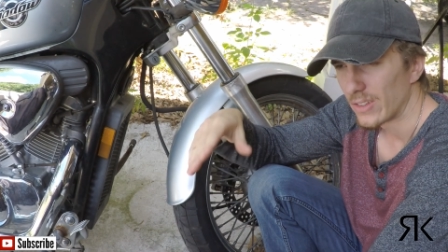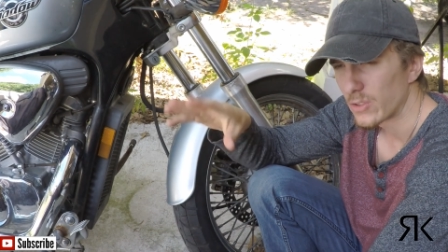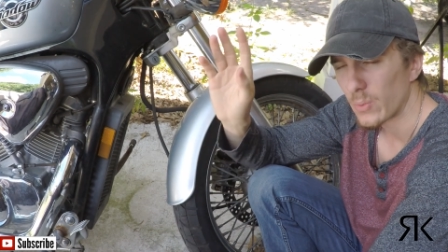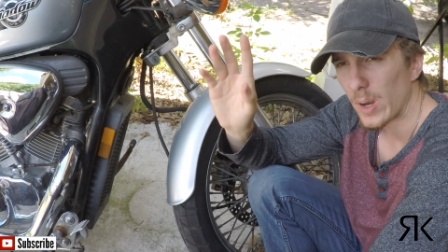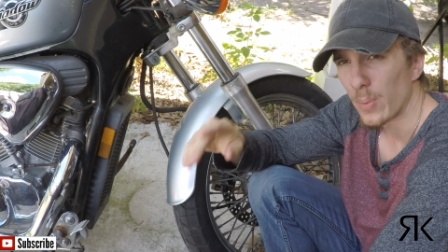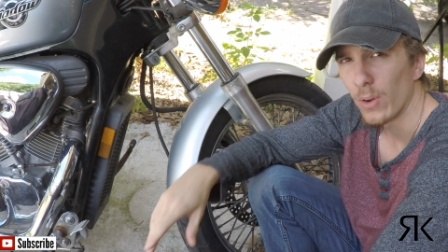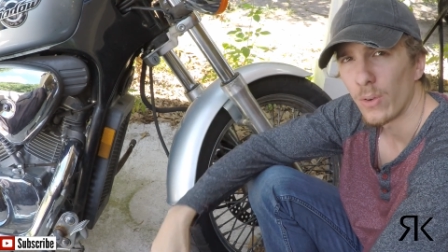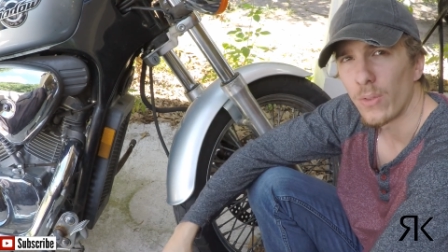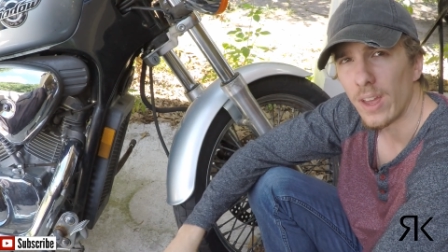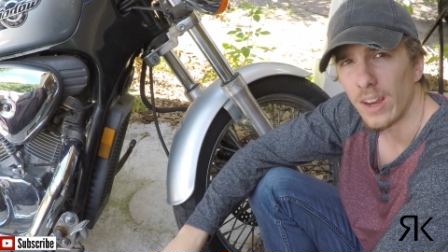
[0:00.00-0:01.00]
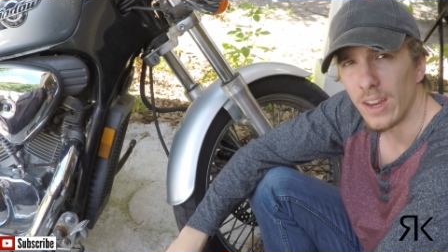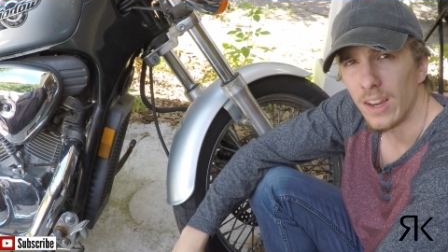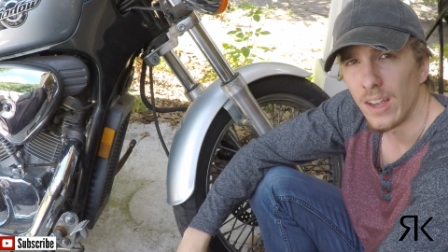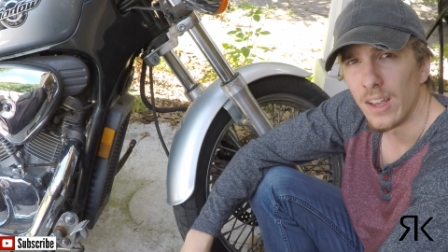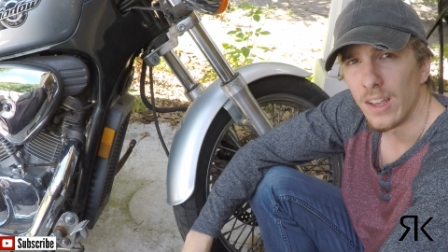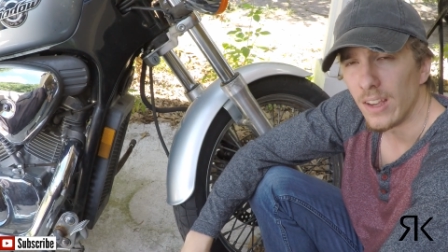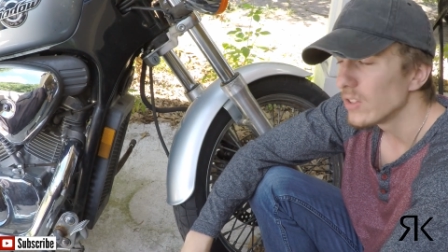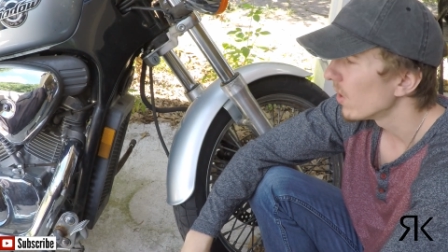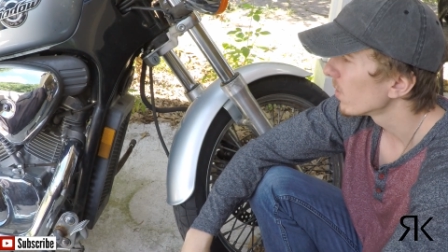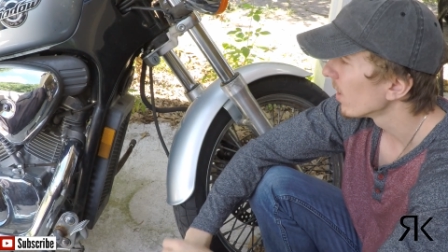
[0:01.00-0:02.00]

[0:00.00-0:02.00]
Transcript: swiper thingy is all